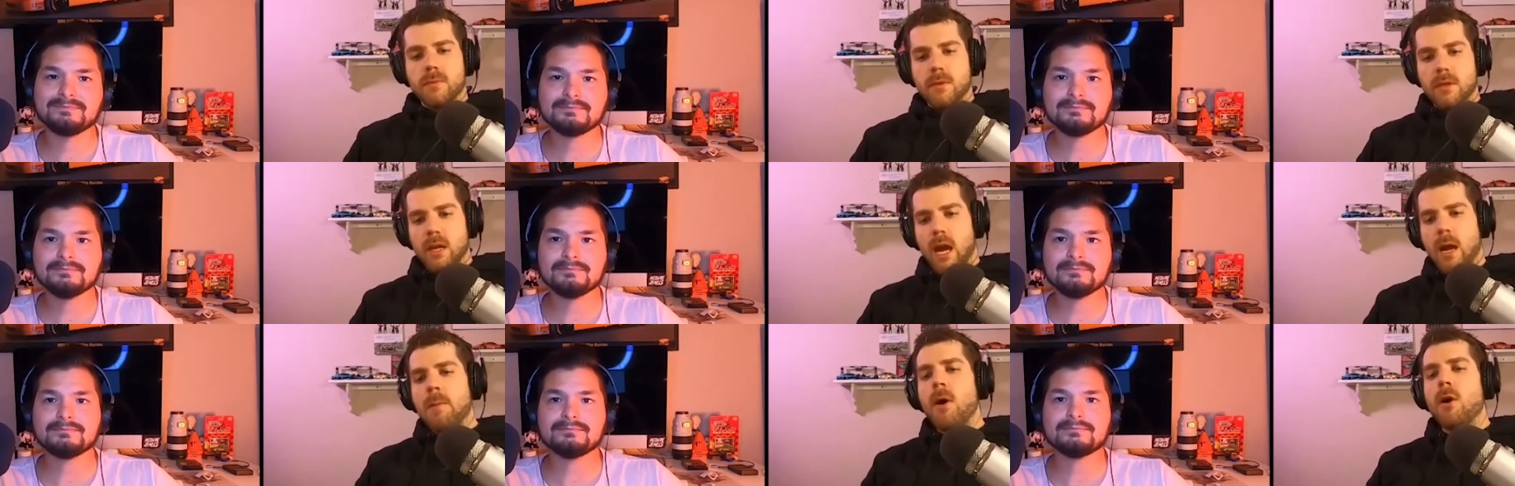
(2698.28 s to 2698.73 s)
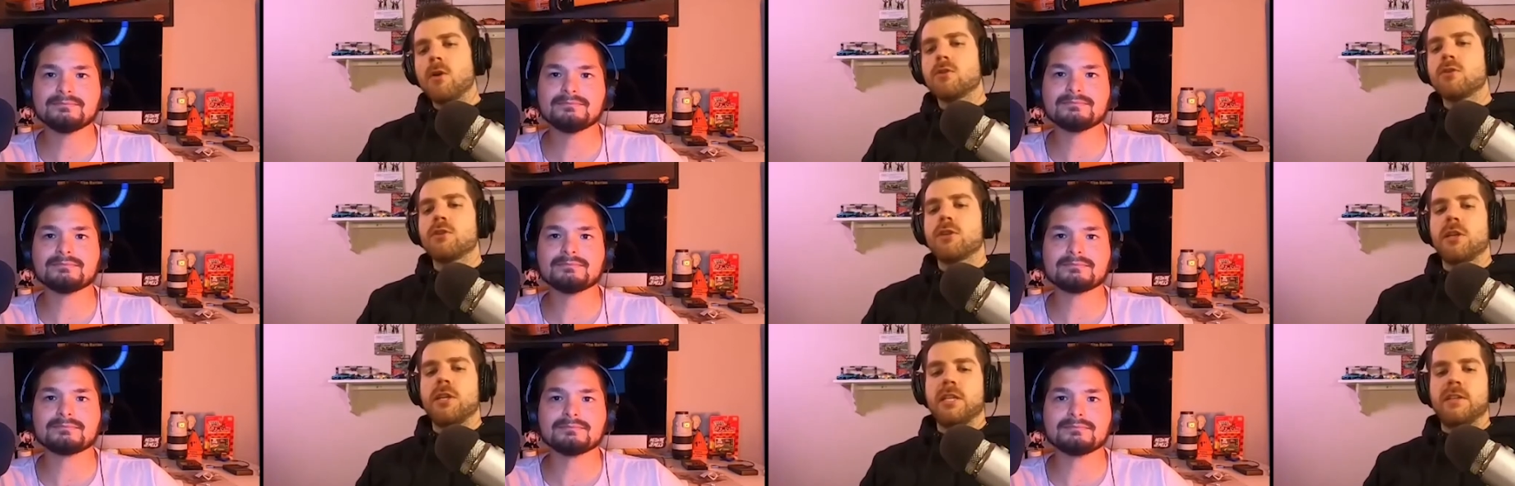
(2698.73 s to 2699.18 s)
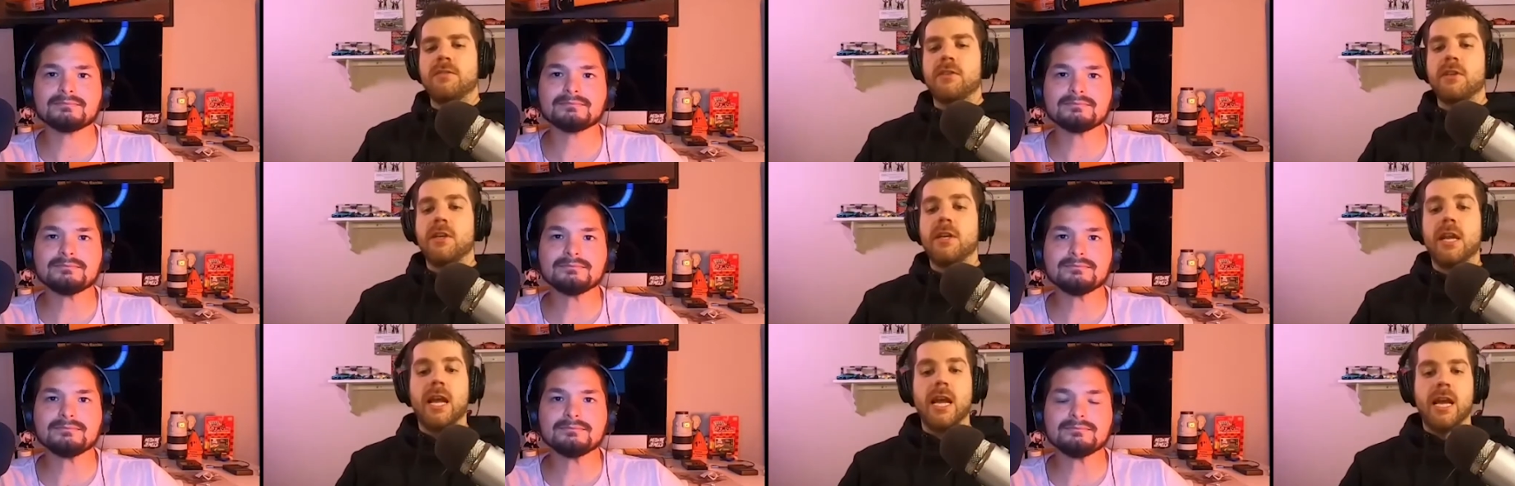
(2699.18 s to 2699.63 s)
Speaker 1: I'm also going to give it
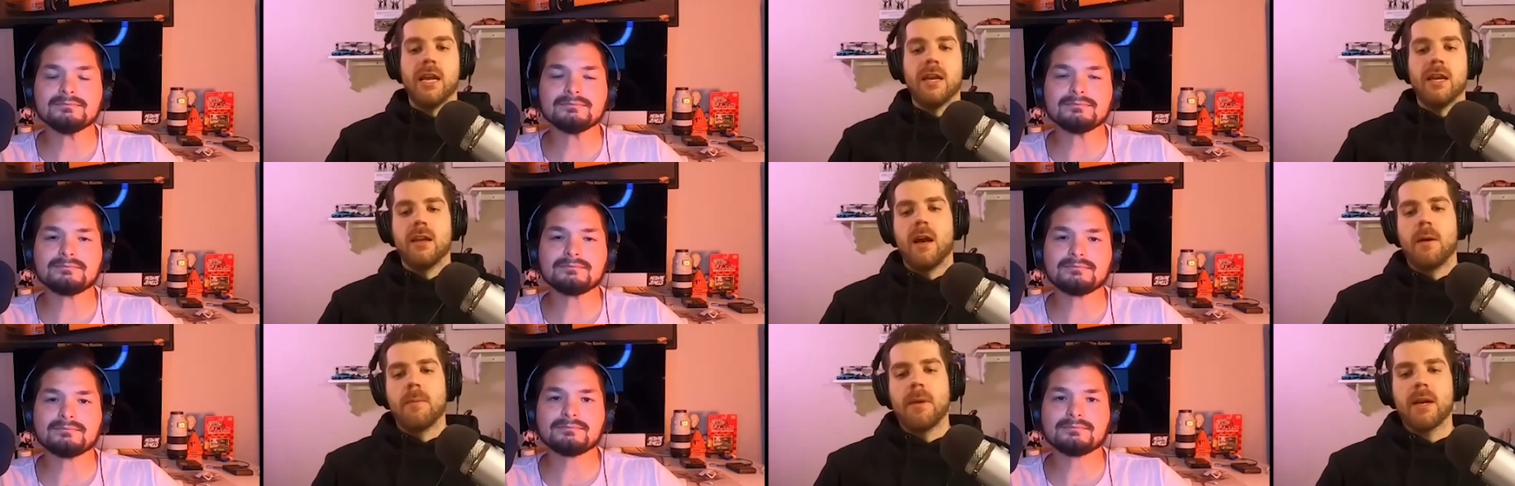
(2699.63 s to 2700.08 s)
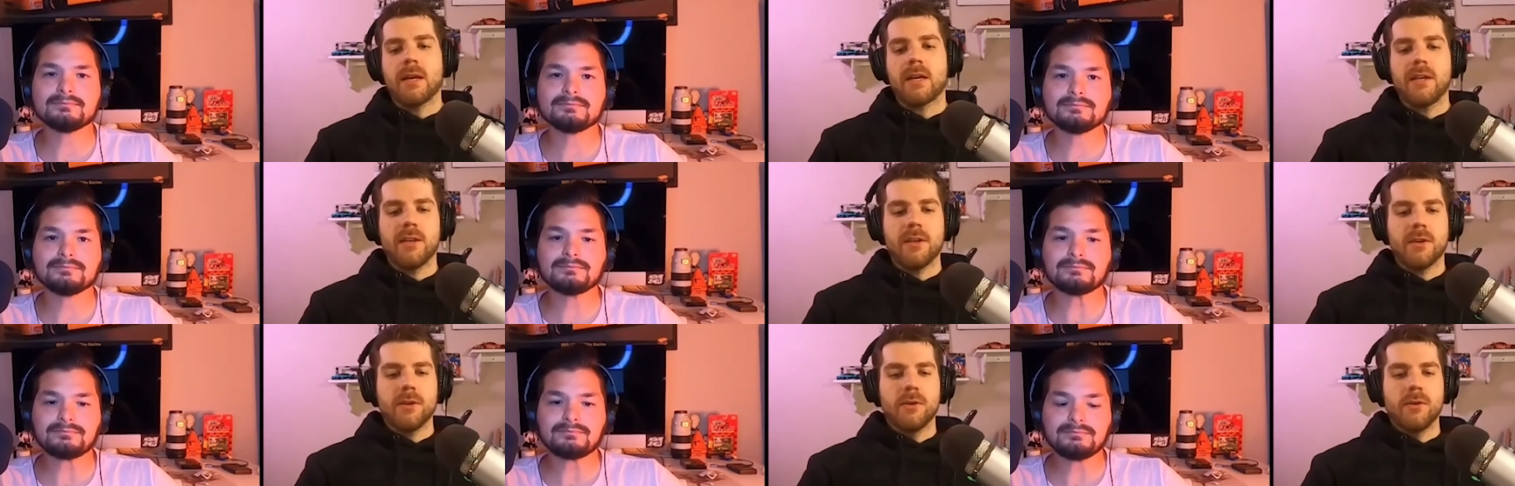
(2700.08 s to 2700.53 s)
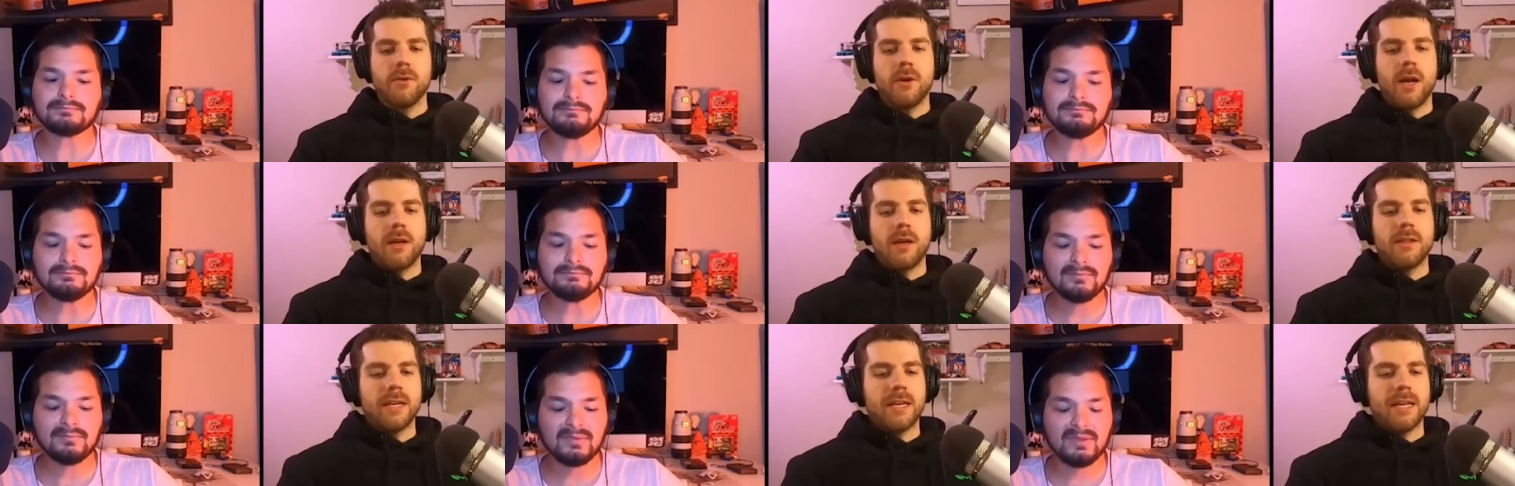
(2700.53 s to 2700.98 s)
an eight. I'm not going to go, I,
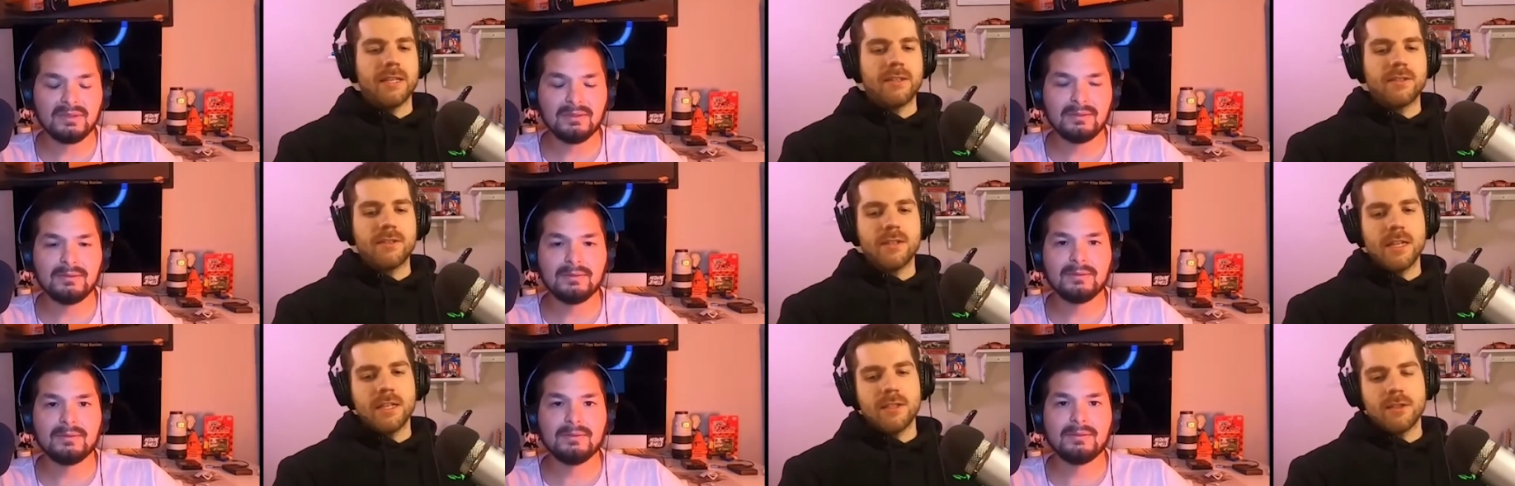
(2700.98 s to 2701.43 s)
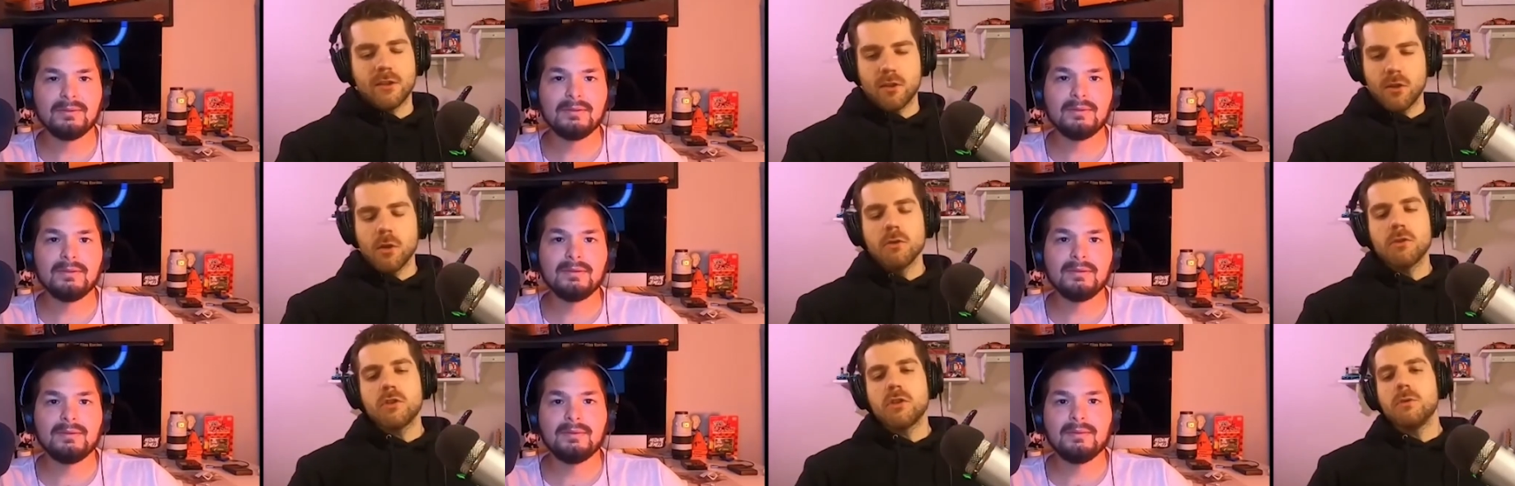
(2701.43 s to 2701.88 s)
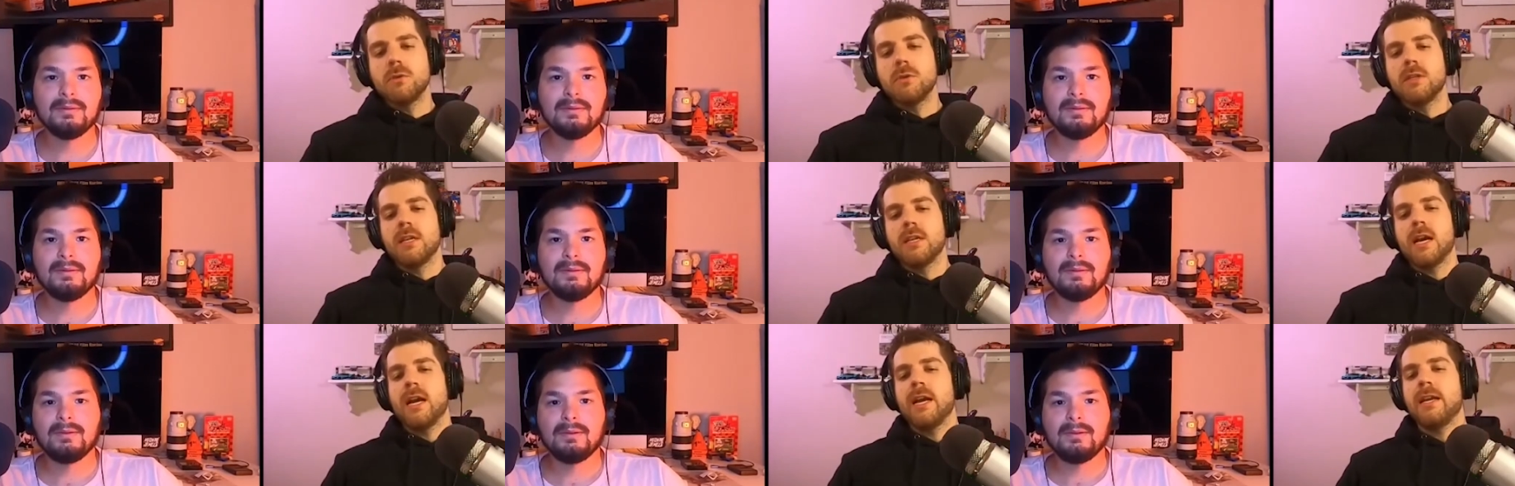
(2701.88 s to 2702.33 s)
like it's, it's close to a
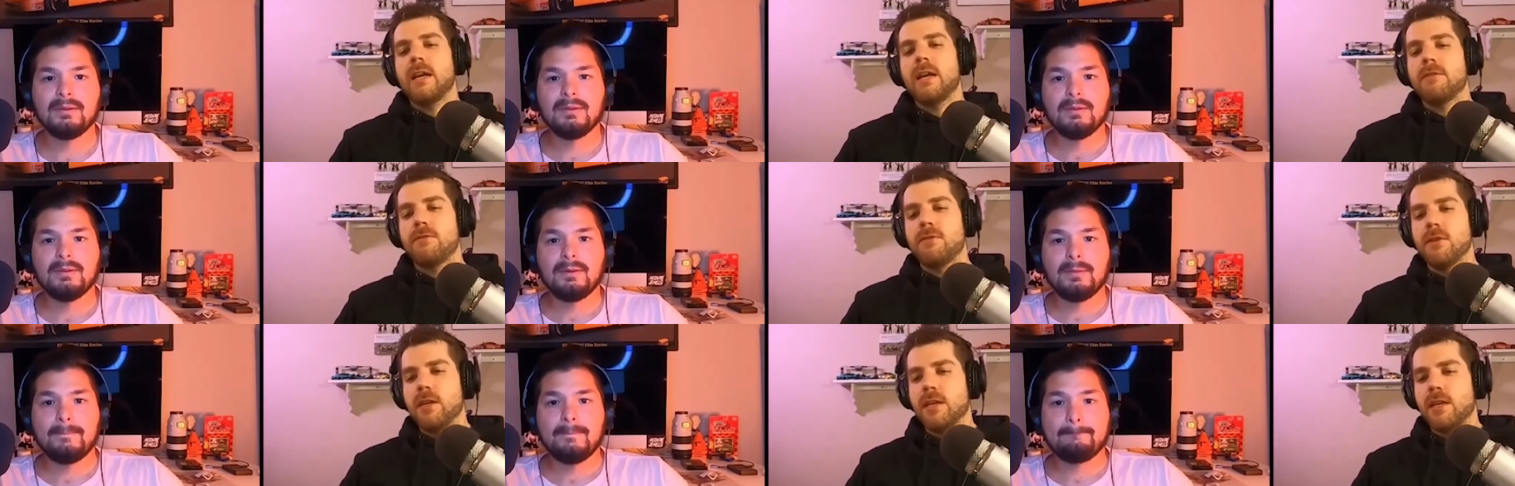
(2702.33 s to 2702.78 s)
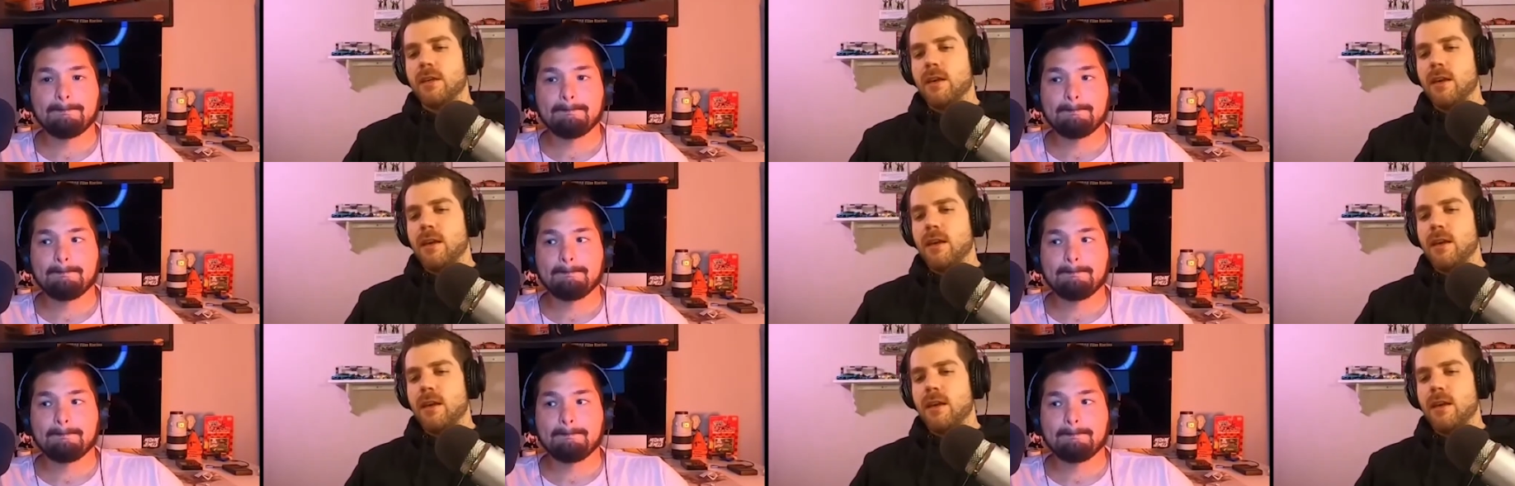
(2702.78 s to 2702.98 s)
nine. I feel like